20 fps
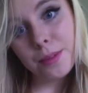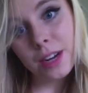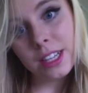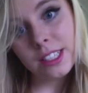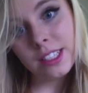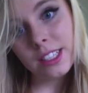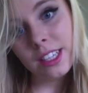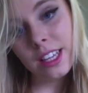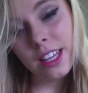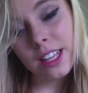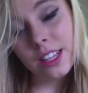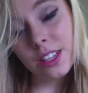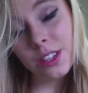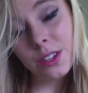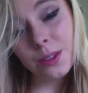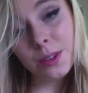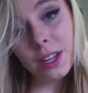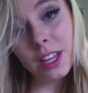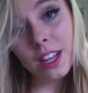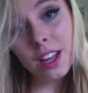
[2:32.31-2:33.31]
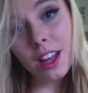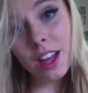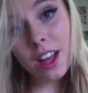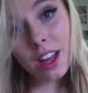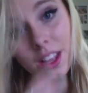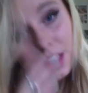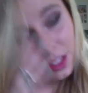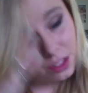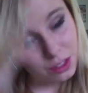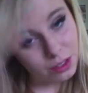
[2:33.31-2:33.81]
pressing it into it
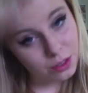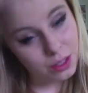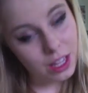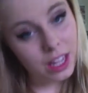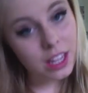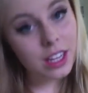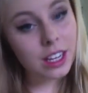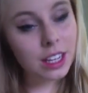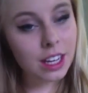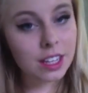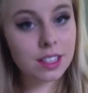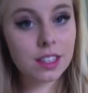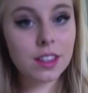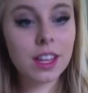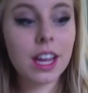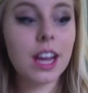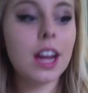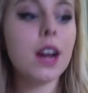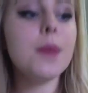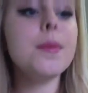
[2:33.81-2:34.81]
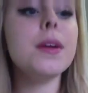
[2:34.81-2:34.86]
so that it gets on the hair.